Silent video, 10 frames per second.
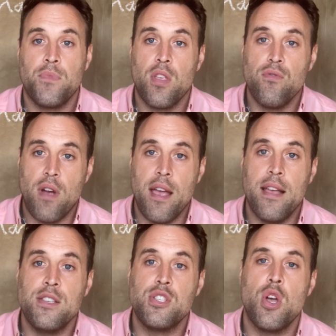right?
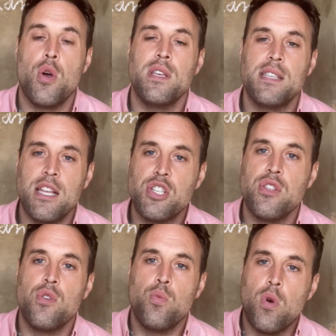And so essentially
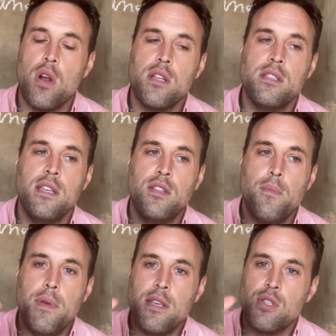the words need to
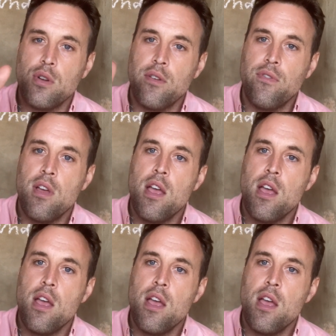be sort of